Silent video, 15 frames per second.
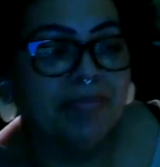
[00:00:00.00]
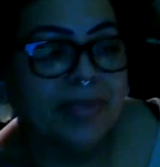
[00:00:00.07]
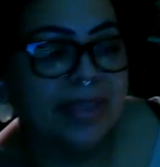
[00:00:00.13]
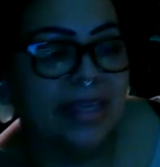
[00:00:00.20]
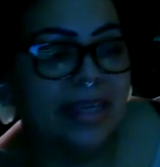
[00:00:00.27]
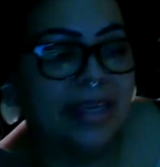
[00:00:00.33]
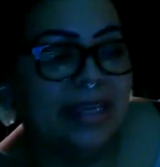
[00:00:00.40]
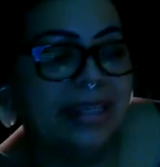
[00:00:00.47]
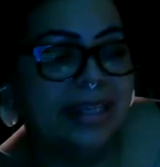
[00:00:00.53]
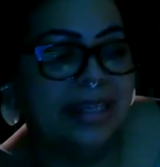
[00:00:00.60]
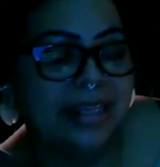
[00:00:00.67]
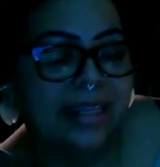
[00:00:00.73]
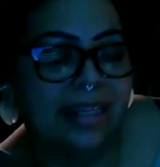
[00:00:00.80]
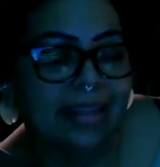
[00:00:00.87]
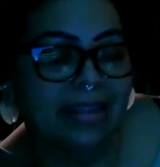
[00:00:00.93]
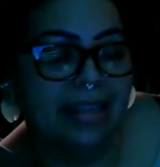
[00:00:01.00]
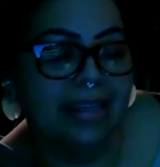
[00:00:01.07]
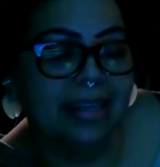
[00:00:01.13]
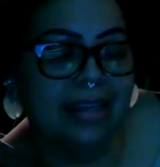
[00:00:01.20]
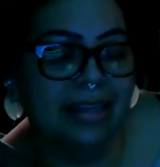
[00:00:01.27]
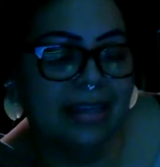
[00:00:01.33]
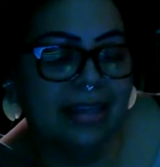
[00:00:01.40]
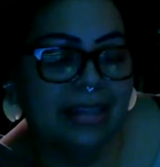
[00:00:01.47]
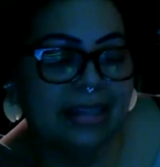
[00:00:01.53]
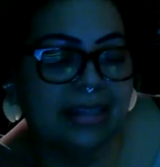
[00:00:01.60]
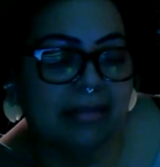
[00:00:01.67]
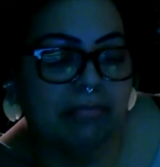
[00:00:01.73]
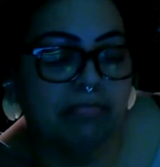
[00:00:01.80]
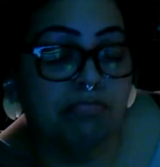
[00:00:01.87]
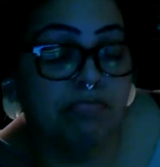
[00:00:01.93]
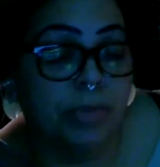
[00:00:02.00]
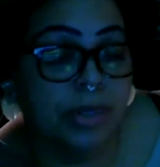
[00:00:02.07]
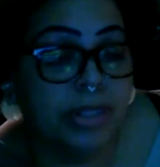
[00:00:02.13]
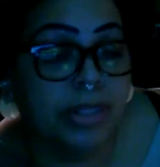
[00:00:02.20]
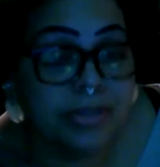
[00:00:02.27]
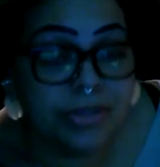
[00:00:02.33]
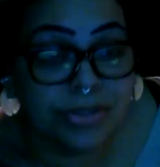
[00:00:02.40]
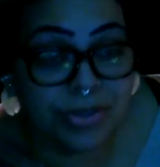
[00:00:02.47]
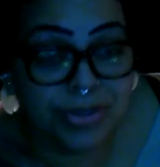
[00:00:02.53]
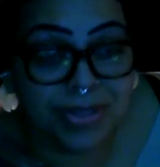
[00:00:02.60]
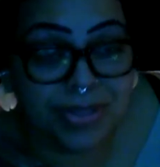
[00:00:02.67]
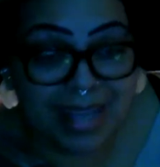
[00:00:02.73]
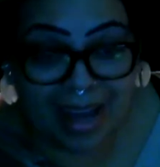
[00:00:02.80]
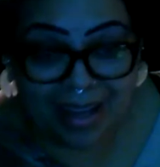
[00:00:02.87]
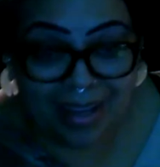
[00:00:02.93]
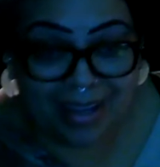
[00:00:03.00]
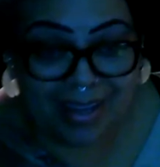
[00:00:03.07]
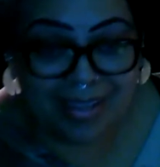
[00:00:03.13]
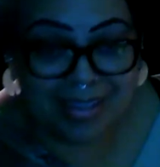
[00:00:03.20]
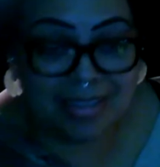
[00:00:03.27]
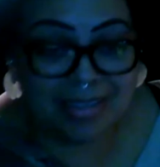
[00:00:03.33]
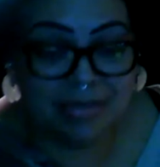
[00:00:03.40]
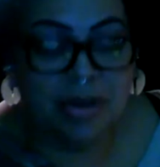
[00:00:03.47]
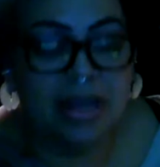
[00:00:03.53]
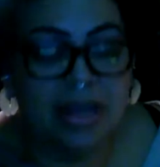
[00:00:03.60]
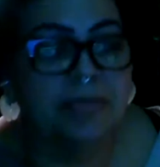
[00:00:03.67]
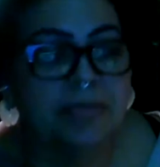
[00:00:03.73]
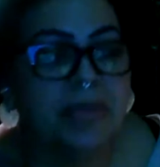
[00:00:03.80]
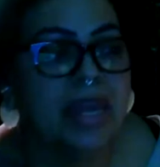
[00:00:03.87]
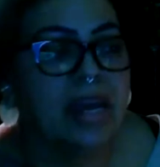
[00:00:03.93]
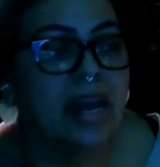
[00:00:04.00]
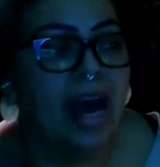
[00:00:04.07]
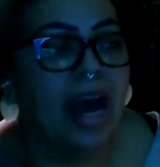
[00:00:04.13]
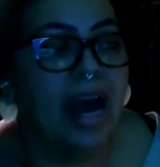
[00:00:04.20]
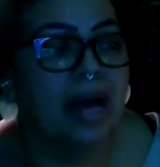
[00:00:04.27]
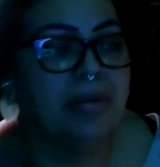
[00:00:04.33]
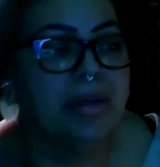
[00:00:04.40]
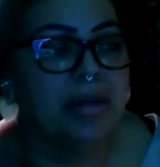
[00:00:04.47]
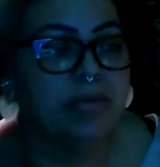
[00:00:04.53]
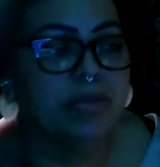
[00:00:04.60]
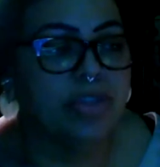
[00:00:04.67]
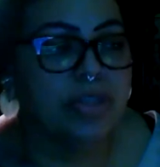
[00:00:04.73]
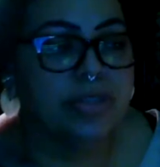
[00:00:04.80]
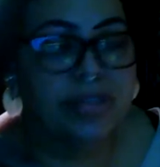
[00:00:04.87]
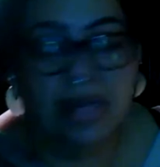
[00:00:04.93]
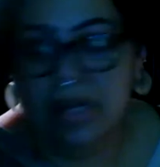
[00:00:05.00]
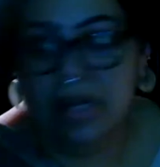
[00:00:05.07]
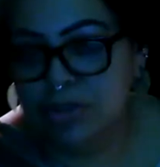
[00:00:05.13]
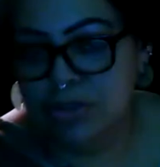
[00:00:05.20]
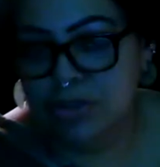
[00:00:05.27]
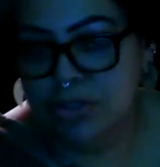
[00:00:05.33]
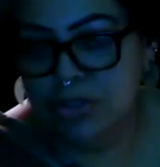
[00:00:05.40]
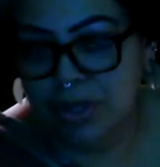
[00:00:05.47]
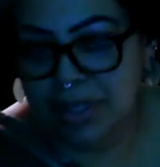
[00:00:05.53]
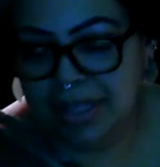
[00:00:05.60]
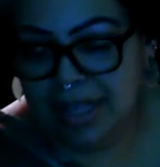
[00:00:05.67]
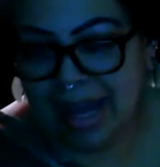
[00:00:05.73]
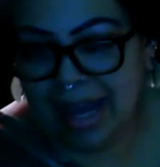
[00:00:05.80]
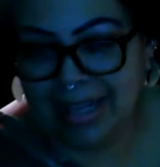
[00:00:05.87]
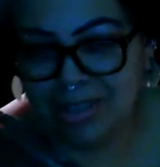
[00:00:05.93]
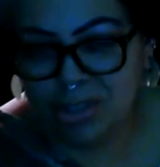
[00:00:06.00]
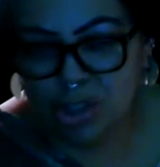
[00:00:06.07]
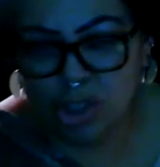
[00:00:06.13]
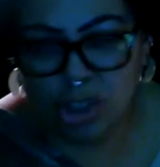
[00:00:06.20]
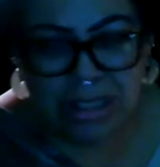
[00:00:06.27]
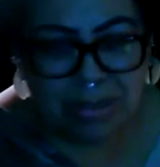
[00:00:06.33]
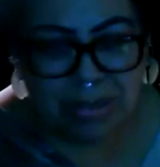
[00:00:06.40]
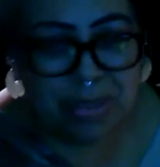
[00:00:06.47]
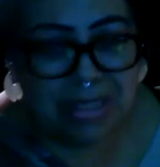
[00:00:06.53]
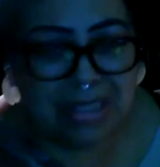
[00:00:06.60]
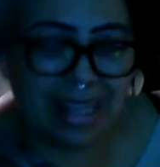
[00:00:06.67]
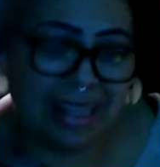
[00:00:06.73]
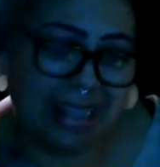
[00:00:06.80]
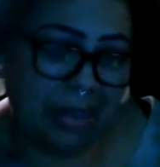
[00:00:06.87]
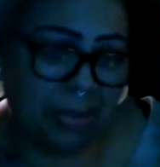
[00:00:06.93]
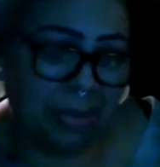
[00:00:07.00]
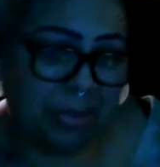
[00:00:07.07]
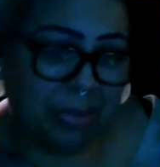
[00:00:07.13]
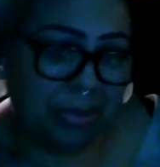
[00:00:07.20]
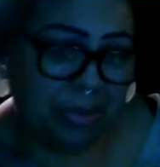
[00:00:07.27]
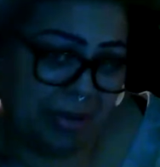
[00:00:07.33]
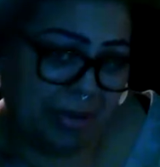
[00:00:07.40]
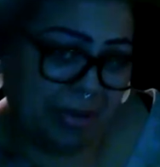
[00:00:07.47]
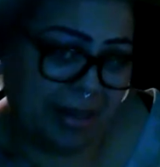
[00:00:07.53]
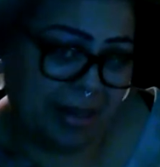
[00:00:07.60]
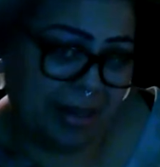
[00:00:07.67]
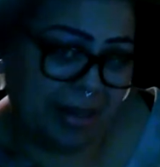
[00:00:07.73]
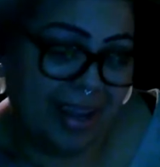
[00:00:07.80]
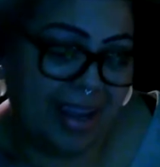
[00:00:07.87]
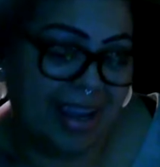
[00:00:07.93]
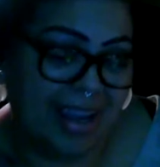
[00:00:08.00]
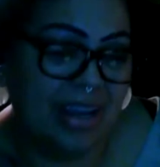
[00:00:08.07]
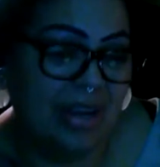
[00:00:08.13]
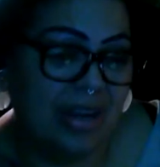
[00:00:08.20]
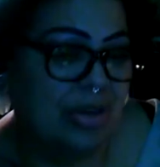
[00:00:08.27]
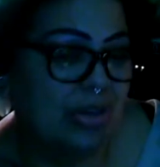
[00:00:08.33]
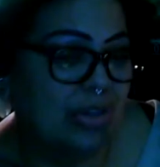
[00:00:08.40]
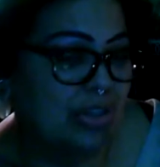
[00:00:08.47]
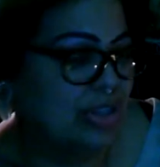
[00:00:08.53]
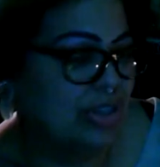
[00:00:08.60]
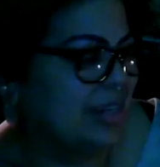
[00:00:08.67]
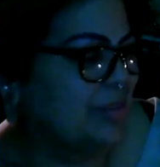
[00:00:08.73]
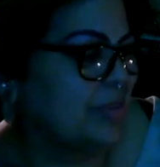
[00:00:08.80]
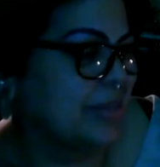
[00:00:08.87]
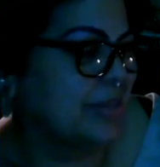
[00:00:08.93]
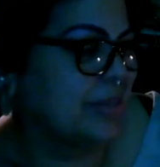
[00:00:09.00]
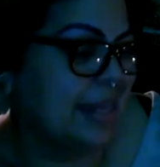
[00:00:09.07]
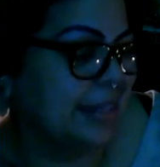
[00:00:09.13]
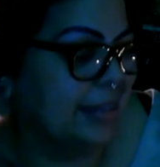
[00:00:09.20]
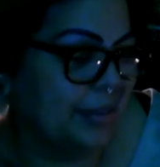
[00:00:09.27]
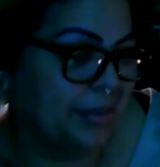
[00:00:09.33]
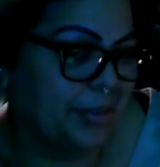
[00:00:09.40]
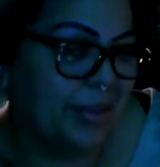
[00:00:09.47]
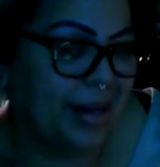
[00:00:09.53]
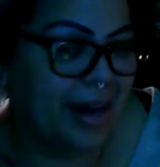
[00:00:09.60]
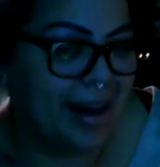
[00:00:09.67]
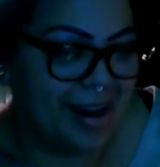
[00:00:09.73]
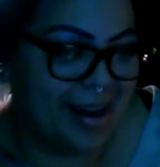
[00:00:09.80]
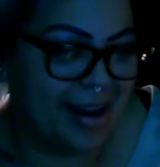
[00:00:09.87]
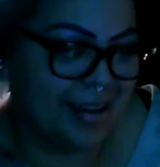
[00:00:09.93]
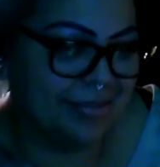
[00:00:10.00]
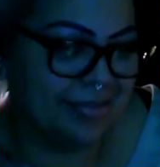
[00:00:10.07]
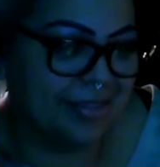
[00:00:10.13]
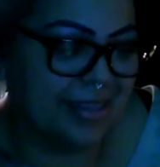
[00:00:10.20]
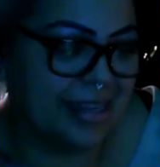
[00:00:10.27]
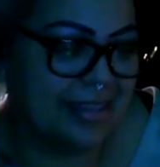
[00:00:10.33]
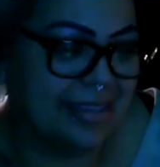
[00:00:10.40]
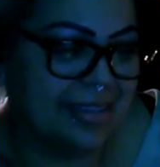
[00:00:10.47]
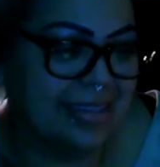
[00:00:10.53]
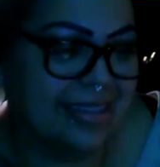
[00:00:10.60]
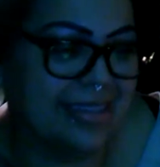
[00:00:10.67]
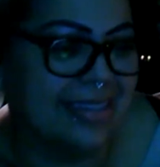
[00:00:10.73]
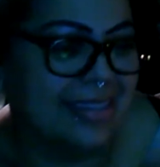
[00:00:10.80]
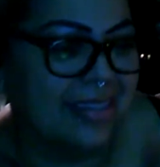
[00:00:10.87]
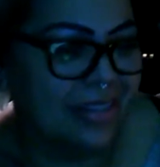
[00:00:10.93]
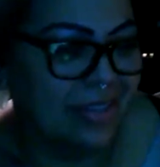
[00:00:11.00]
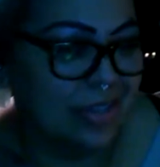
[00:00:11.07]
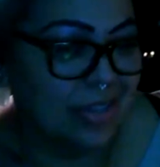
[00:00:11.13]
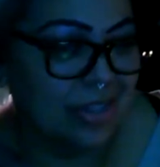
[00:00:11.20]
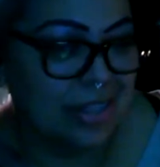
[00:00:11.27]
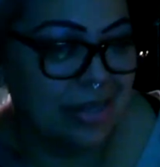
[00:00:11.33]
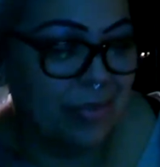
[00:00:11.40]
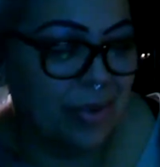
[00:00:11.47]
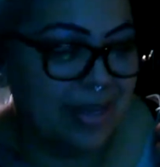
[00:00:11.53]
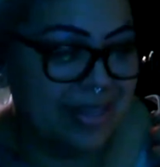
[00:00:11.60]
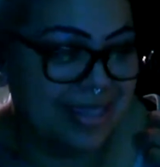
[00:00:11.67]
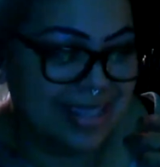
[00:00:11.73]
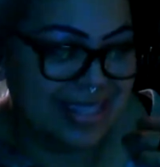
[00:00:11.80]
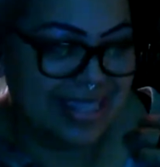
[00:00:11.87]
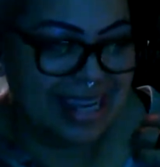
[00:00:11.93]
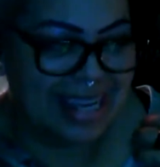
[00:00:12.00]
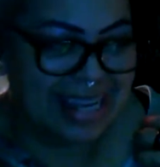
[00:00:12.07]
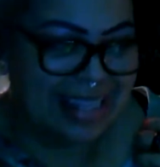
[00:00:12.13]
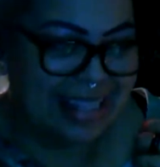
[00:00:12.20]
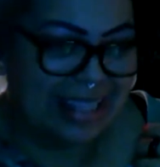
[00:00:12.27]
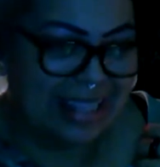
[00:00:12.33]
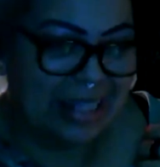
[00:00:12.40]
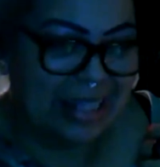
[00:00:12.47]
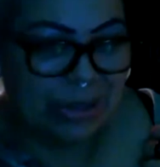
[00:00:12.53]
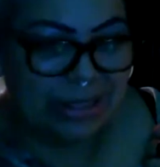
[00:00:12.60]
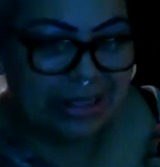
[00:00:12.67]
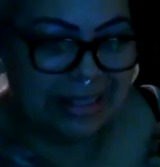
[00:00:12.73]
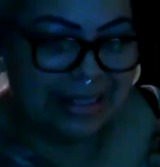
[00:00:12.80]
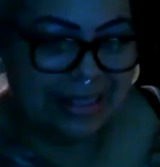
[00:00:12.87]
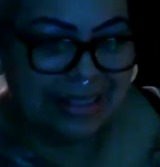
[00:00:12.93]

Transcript: in the Munsters' eyes, right, it was just understood that she was a little different. She was a little off. She was a little